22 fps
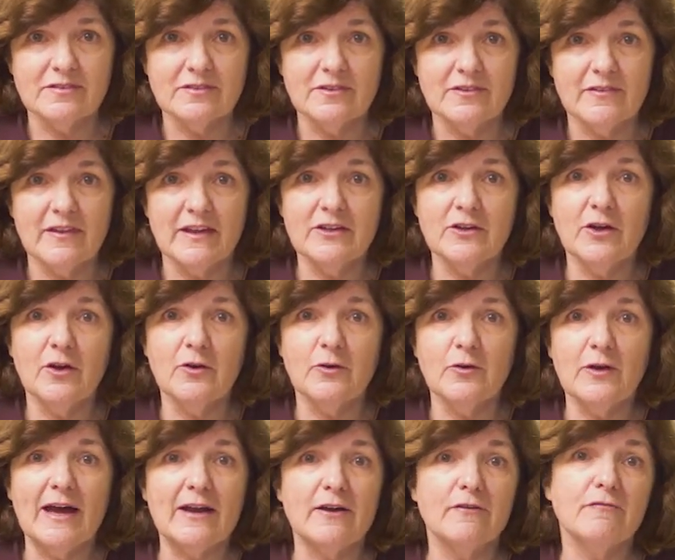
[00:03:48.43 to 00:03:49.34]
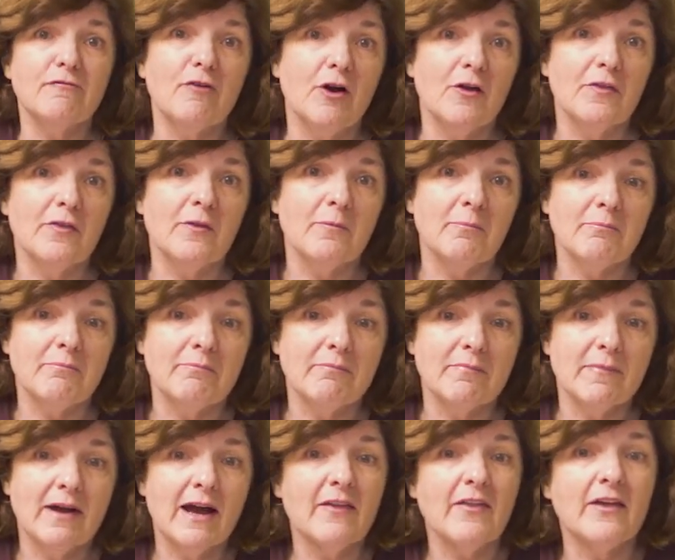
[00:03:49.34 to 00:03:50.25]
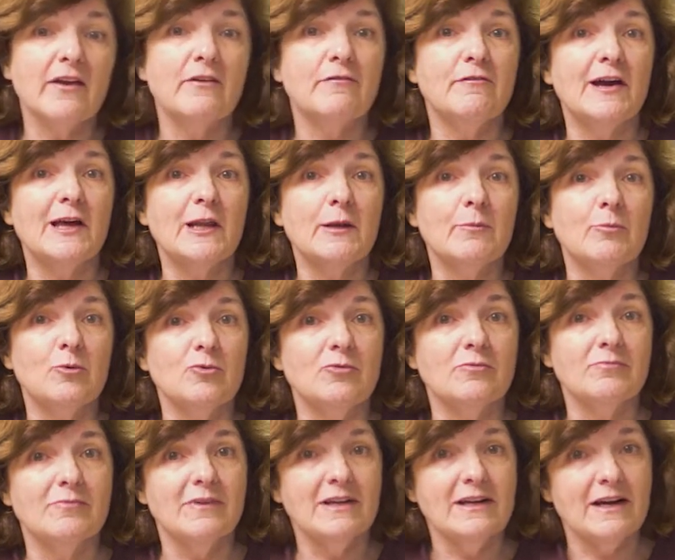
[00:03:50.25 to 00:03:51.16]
Do they know how to find them? Are they available?